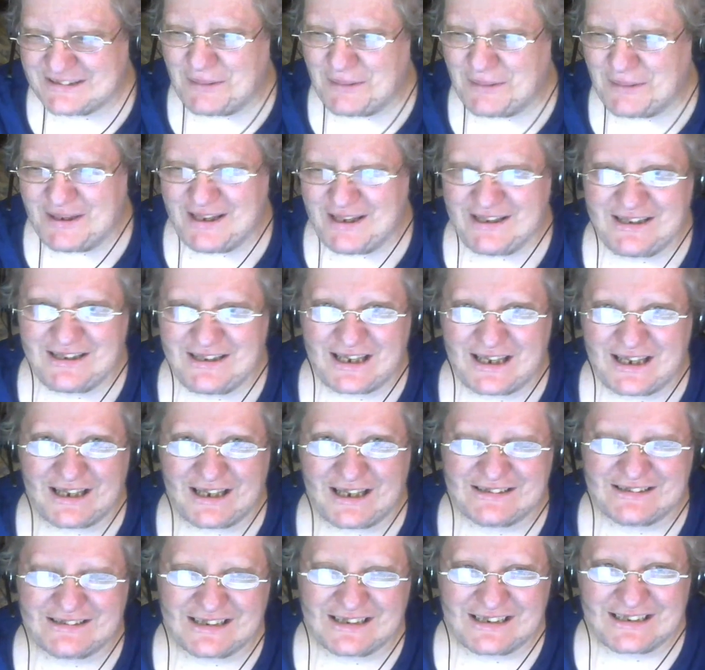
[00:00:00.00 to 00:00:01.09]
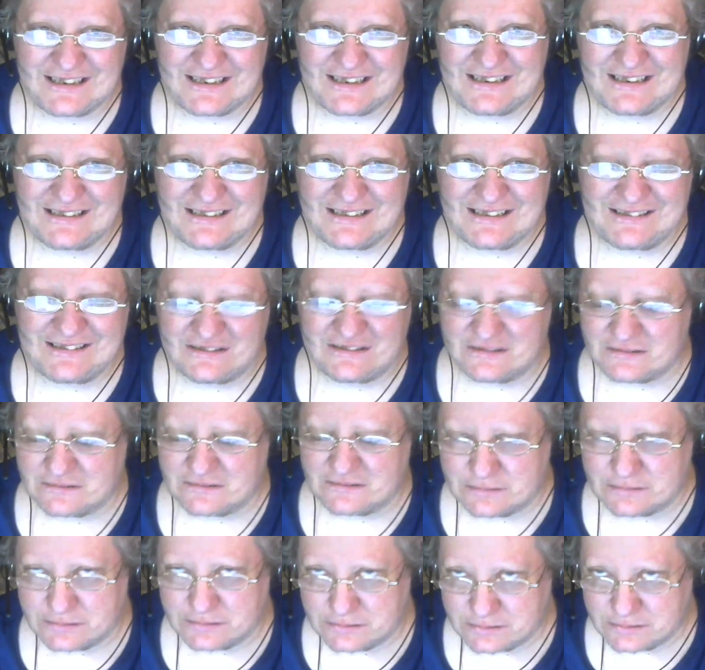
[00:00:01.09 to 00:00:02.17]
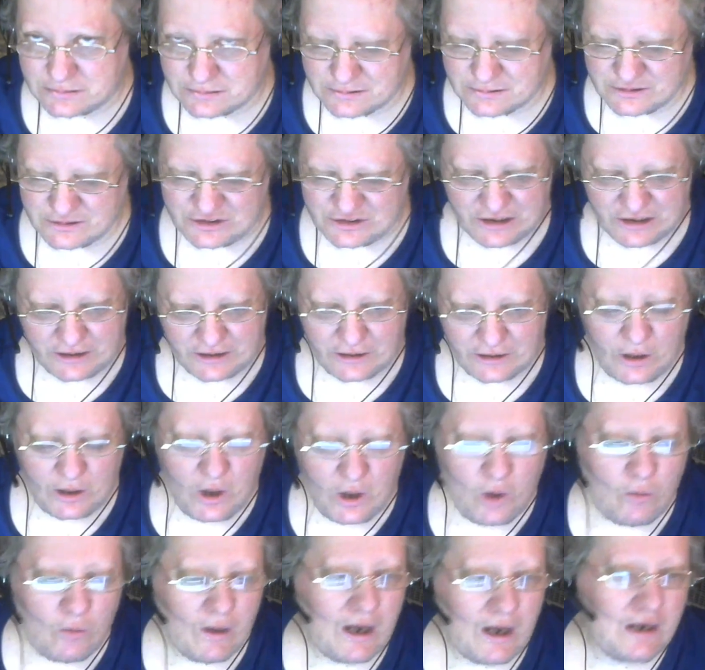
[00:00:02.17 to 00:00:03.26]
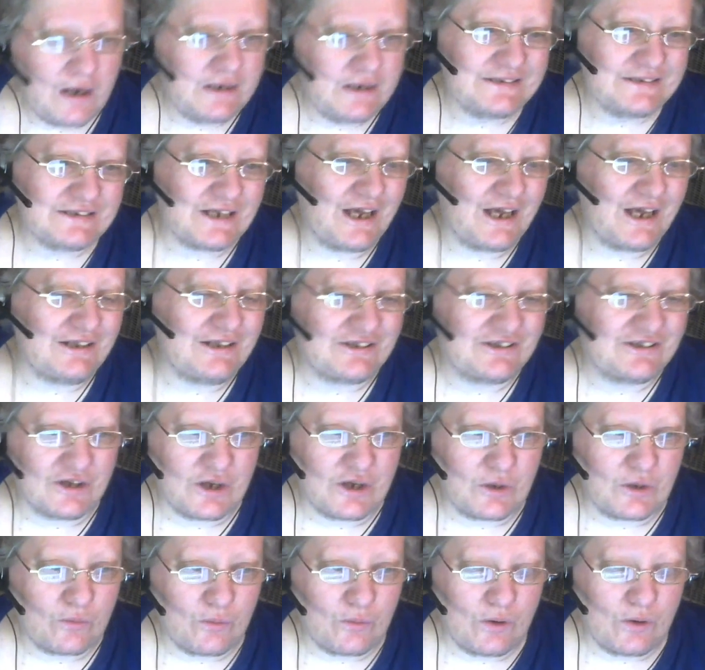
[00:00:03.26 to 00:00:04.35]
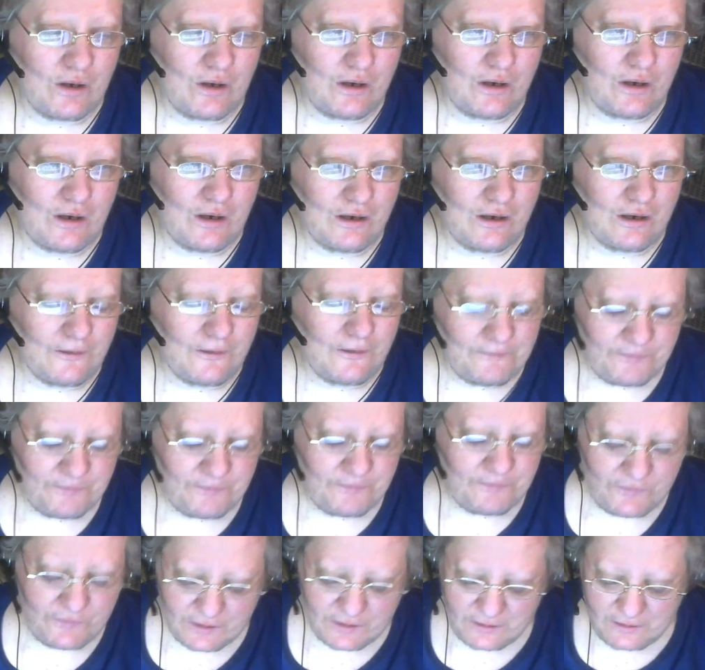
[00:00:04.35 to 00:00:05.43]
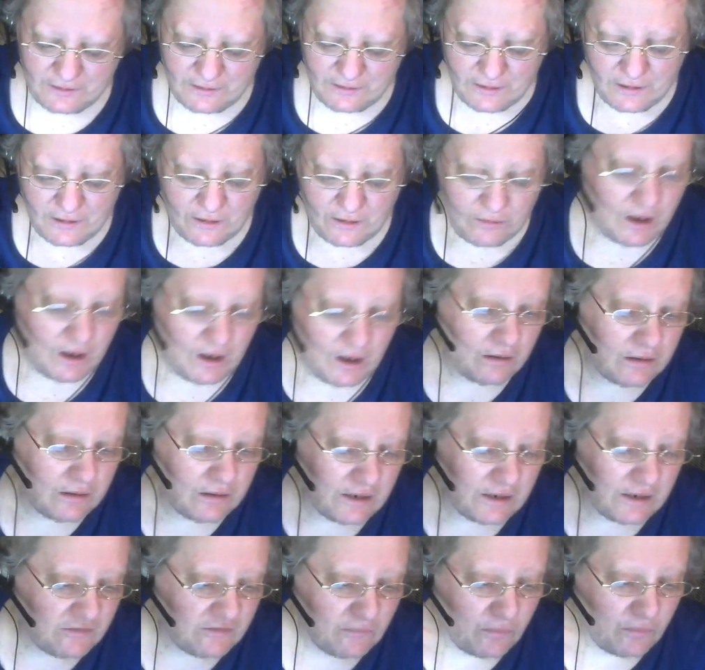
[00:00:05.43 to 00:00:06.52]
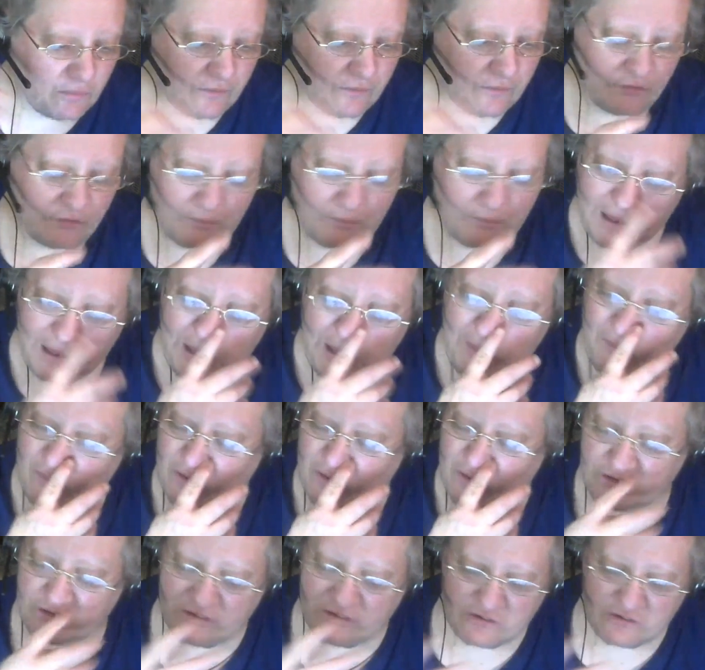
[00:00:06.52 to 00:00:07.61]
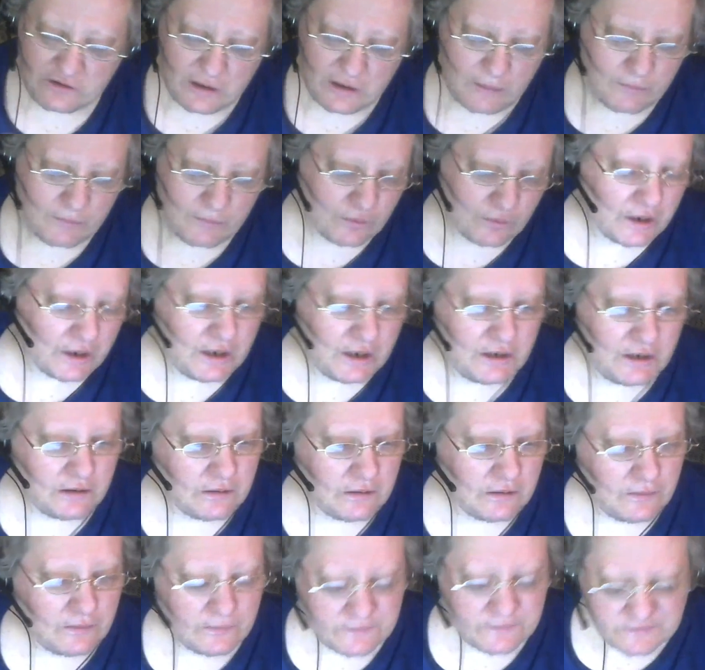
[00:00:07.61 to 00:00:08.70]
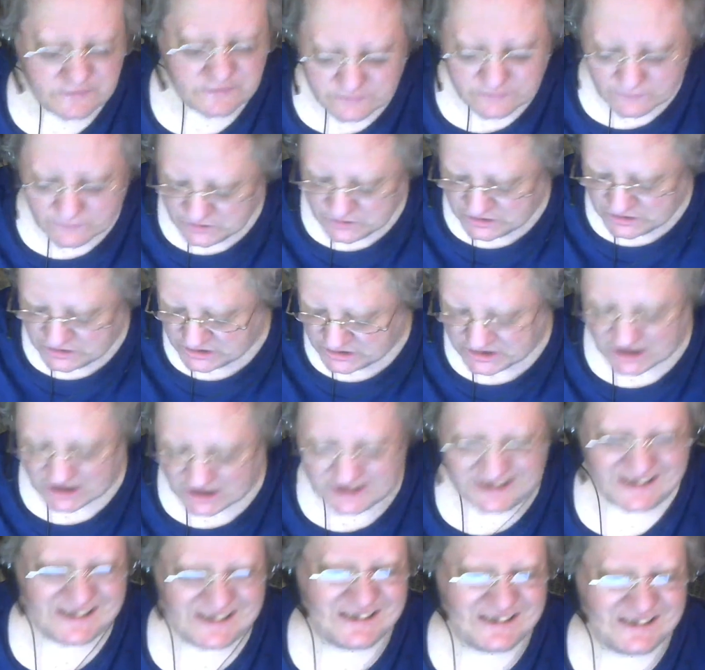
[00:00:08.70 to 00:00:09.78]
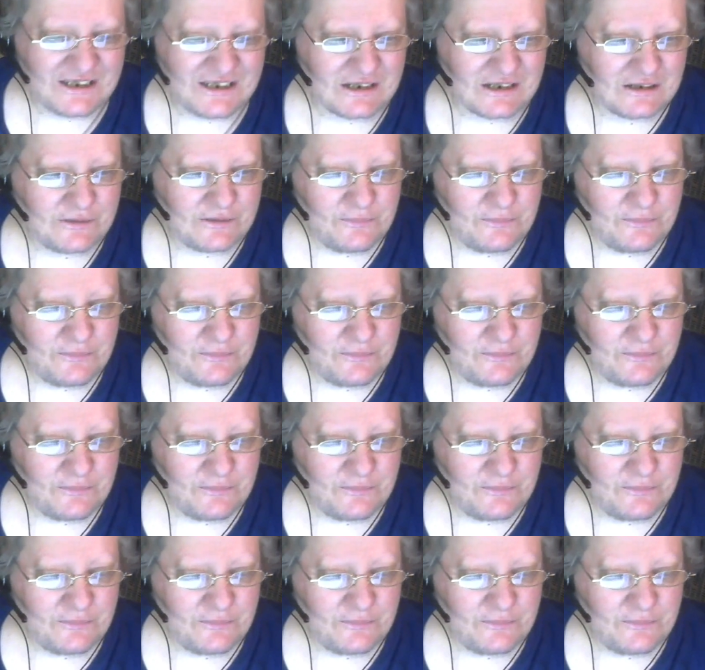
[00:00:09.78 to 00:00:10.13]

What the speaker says: made me take it as like, shit. Well, it's like, well, case in point for me was Temple Grayson. She's autistic,